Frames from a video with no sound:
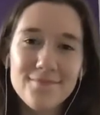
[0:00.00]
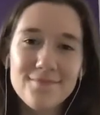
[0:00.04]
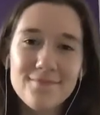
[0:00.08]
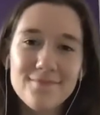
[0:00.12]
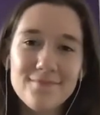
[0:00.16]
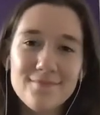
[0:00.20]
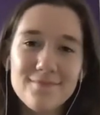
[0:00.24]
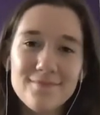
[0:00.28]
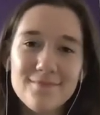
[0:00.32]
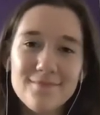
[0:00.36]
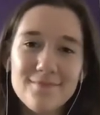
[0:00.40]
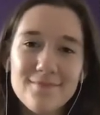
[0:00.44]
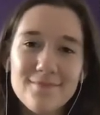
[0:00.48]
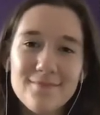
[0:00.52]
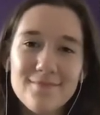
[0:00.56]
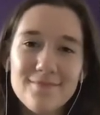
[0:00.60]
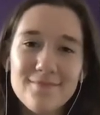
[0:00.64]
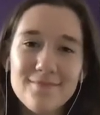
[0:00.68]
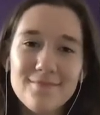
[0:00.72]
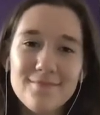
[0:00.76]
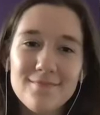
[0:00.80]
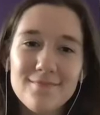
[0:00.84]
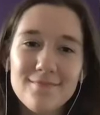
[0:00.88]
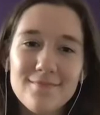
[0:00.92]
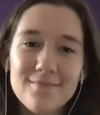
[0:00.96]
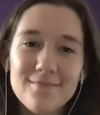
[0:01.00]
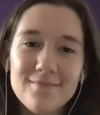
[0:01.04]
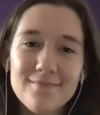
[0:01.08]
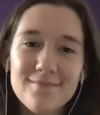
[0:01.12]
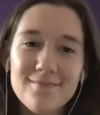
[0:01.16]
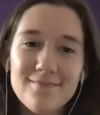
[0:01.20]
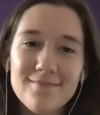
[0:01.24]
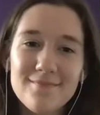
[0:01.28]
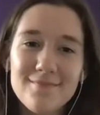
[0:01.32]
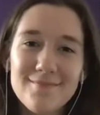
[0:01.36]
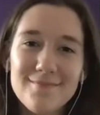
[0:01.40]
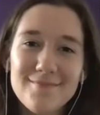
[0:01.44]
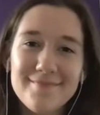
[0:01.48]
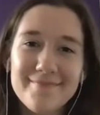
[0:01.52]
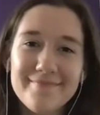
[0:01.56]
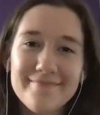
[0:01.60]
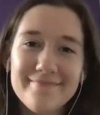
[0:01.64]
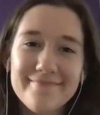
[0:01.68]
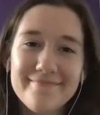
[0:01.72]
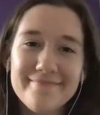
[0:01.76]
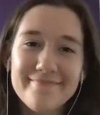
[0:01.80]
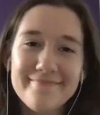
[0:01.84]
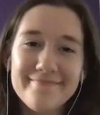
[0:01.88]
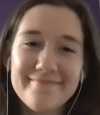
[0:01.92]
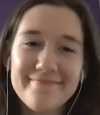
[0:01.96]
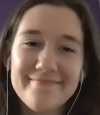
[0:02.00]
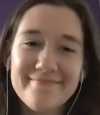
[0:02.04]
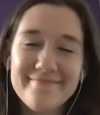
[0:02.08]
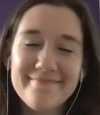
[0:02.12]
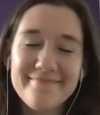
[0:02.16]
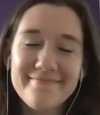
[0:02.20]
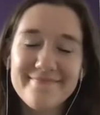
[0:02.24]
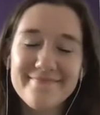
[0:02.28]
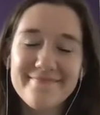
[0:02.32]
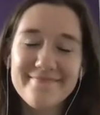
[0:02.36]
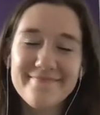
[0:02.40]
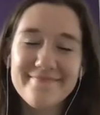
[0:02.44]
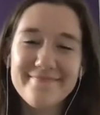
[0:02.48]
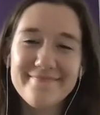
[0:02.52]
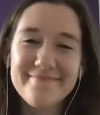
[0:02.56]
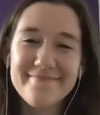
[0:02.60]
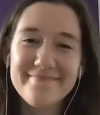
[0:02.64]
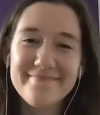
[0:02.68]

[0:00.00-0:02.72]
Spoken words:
The person shown says nothing.